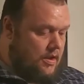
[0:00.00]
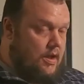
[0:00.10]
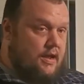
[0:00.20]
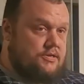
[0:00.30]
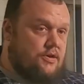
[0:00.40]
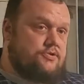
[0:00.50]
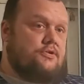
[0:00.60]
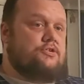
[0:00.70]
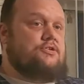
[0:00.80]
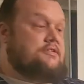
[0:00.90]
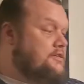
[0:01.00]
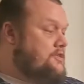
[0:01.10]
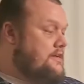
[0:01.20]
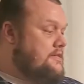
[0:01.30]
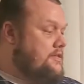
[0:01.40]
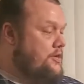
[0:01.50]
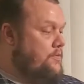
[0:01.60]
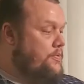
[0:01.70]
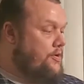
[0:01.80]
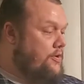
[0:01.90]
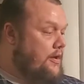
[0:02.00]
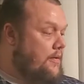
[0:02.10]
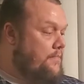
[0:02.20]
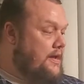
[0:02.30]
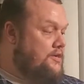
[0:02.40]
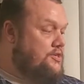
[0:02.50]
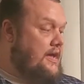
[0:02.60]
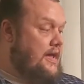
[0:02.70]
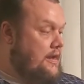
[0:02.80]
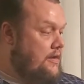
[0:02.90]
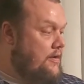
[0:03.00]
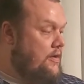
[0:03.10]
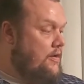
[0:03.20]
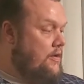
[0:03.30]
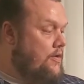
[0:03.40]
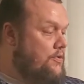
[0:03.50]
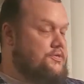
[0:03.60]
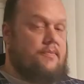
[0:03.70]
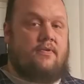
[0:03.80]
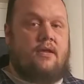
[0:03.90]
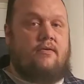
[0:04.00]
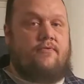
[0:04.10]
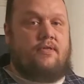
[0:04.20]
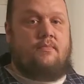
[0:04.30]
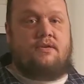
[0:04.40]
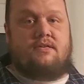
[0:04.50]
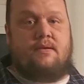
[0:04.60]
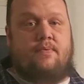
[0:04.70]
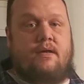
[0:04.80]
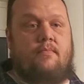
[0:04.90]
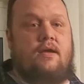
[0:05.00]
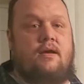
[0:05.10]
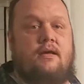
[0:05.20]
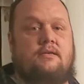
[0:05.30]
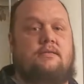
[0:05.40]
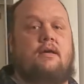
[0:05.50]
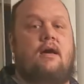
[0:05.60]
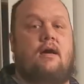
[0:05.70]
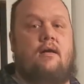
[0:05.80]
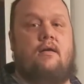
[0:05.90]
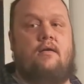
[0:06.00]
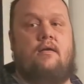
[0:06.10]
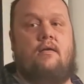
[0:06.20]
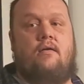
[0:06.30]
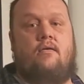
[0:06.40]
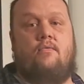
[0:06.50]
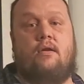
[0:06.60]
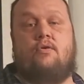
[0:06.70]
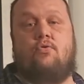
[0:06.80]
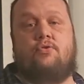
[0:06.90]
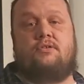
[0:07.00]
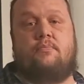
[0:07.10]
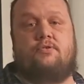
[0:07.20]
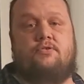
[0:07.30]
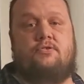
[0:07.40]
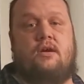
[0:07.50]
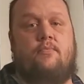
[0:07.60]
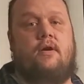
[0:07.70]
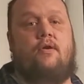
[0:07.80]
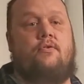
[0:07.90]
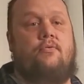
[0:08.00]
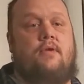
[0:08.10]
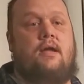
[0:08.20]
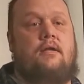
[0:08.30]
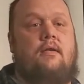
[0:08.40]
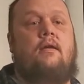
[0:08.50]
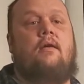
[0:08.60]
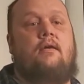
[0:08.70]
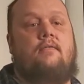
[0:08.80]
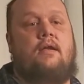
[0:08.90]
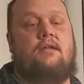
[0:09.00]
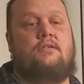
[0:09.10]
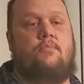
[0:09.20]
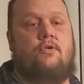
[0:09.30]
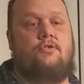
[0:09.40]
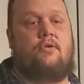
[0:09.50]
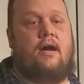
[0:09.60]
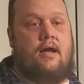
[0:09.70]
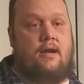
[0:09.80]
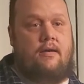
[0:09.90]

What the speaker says: It's also suggested that you build a big shed or something for them to sleep in because when the cooler temperatures come around or the rain, they need somewhere to hide.